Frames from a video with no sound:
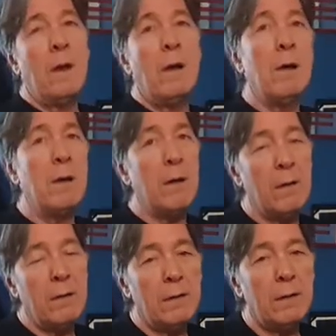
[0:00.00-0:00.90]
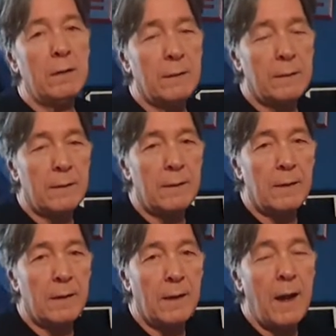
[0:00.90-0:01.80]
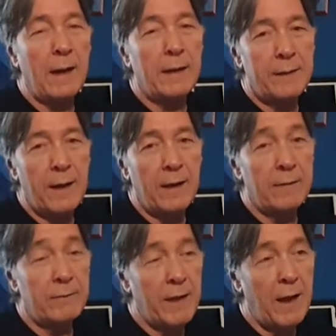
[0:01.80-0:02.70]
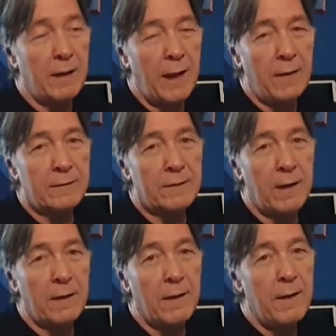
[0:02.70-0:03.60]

Oh, I can tell you for that last cut,